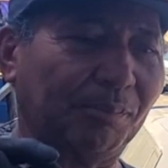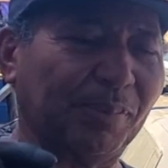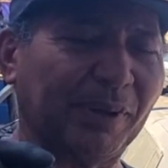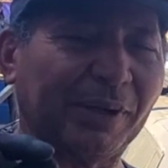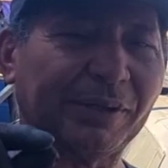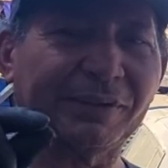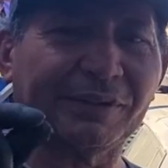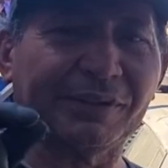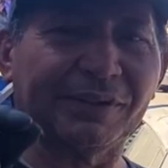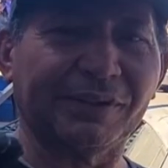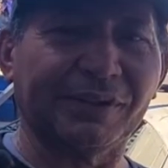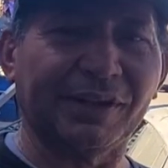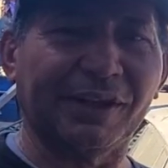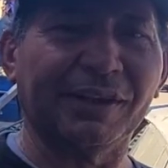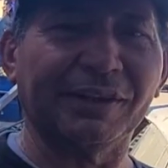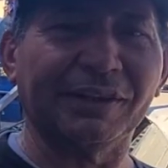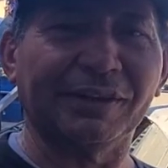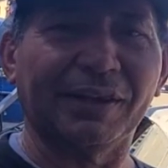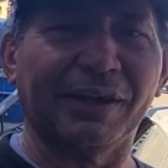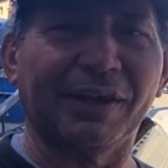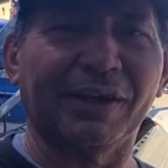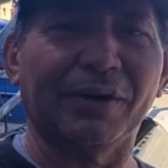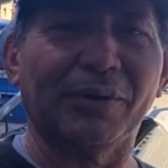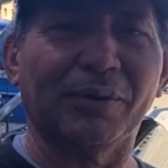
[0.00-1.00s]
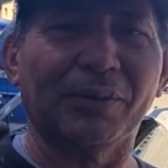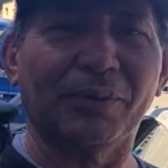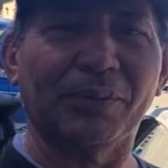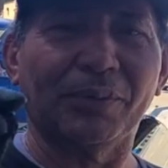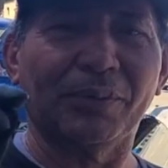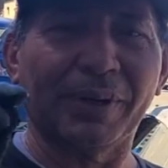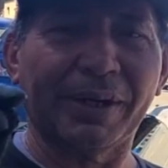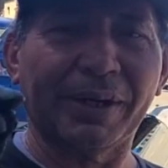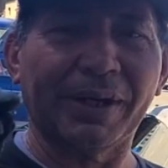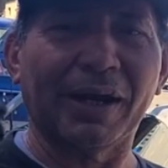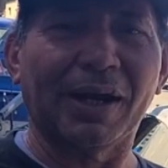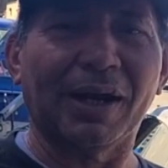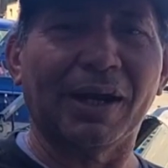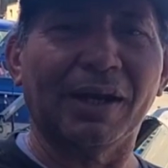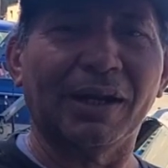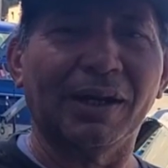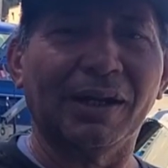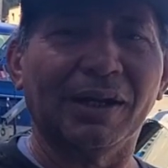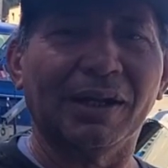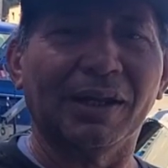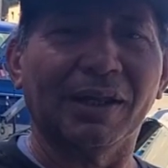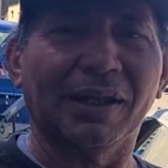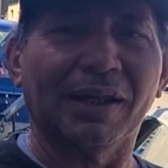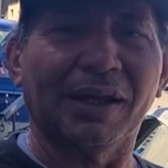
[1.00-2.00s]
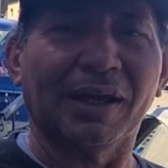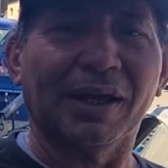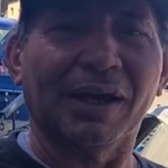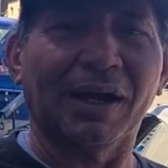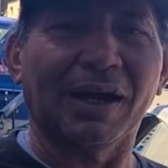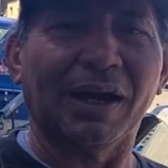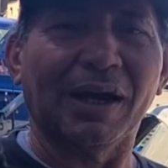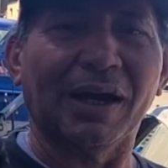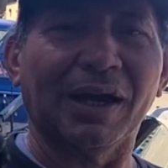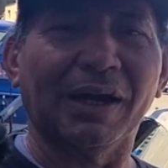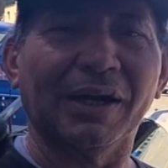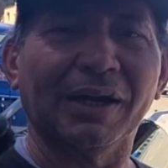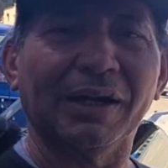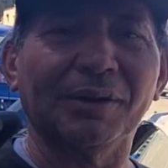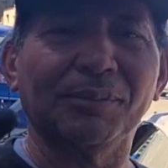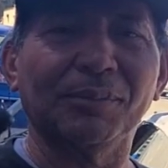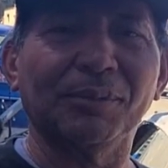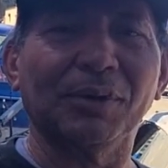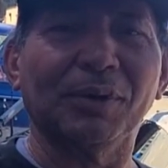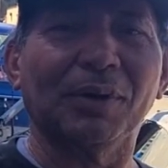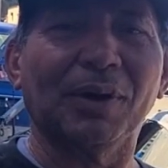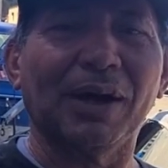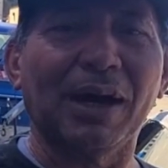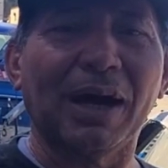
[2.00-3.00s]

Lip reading: Presidente Reagan, I give you